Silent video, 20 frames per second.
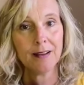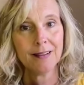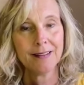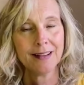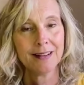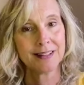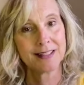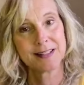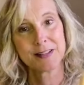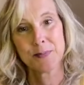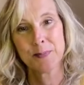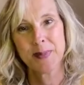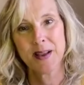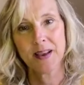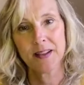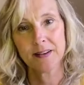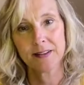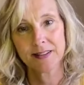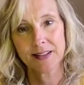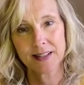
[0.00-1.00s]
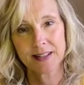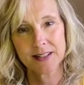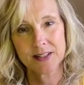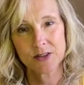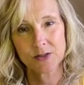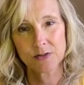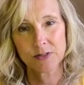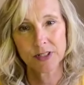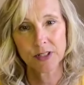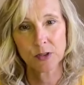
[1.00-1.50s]
Now, does it matter that it's
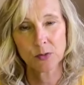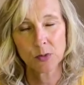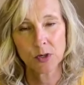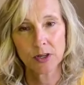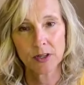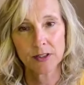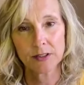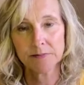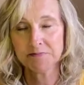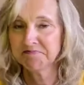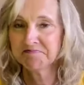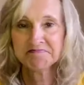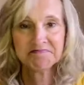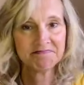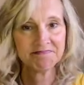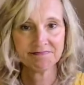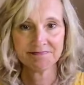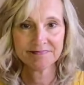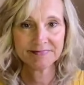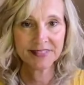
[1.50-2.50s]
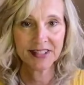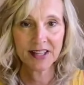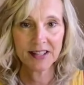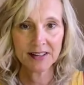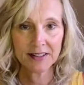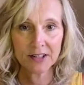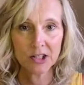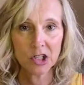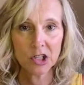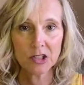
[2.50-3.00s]
a real word? Not
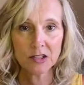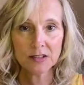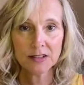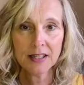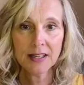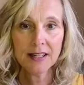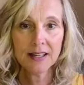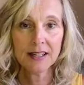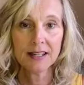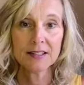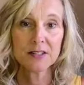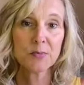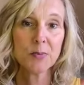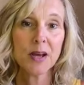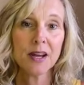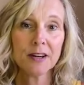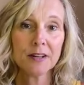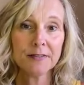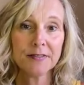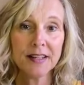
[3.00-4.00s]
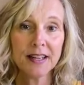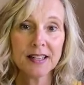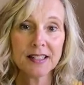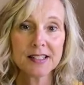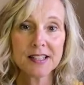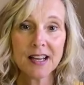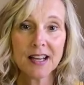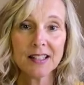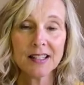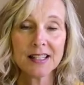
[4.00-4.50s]
at all. As a matter of
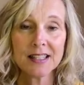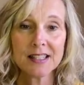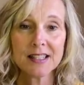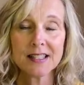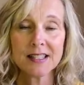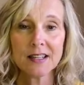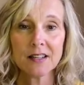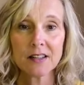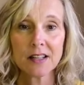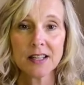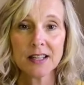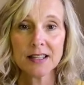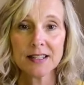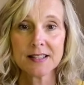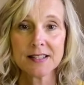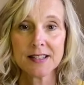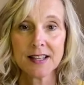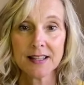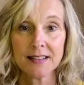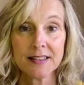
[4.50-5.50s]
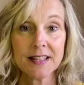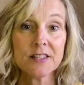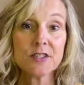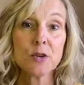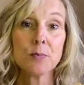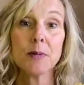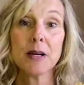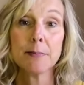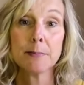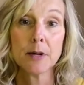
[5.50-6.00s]
fact, I like to tell kids that these
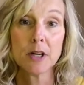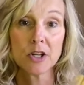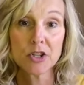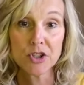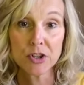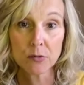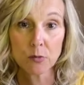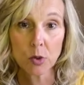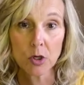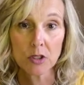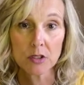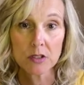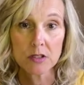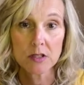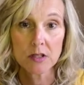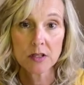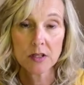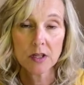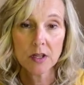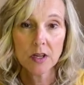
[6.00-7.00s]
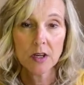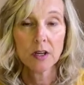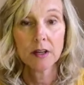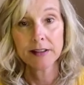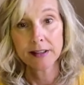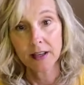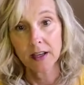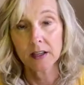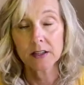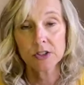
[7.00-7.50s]
are my Martian words.
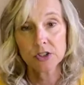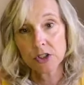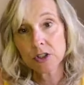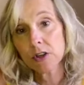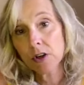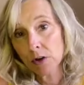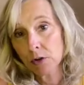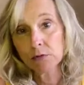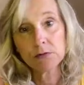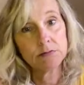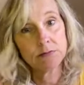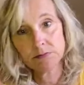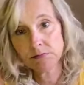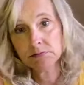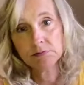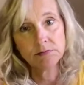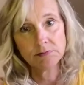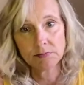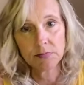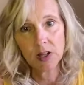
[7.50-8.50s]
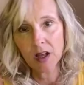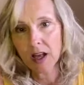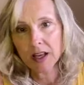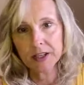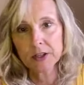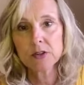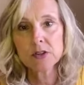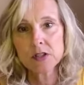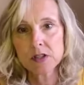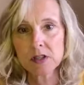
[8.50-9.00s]
Yeah, because you know, I
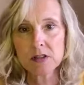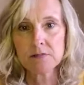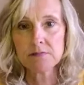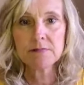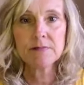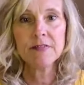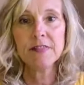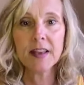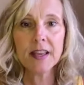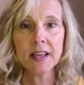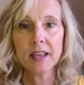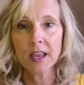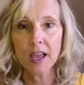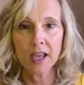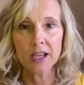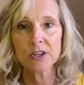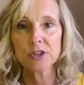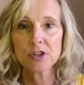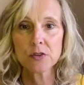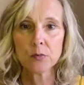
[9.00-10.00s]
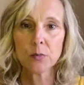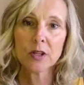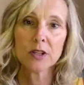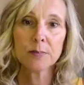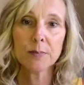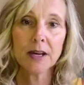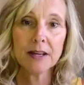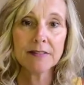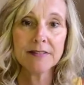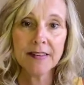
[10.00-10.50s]
used to vacation
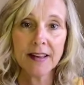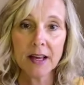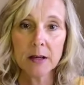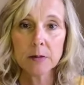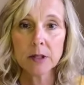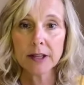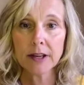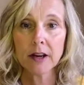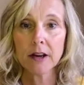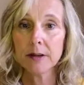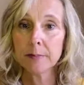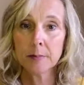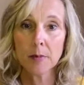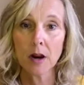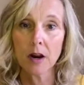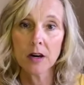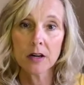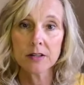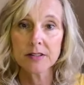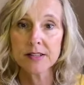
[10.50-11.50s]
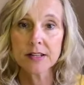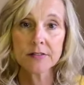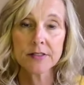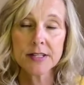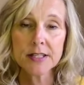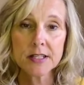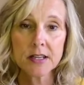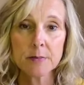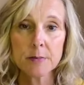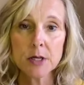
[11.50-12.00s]
with my family on Mars every
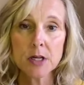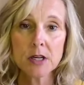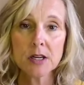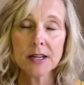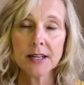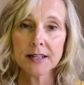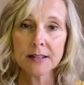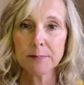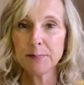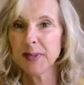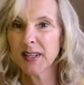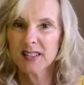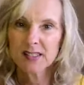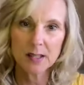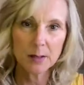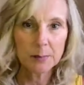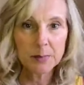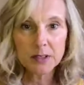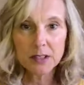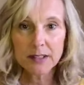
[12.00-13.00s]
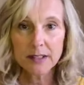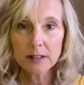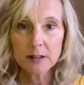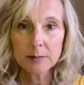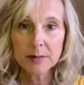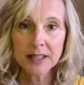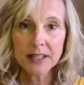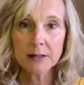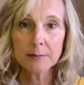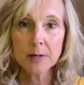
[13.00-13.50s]
summer and picked up a little
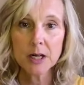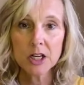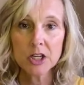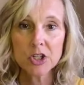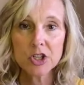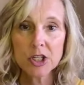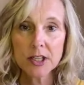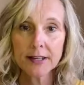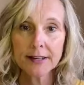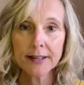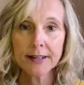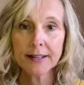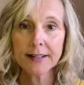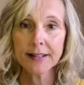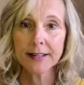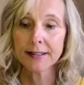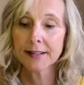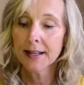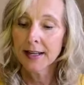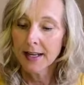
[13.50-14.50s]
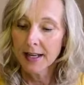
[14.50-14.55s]
bit of Martian. And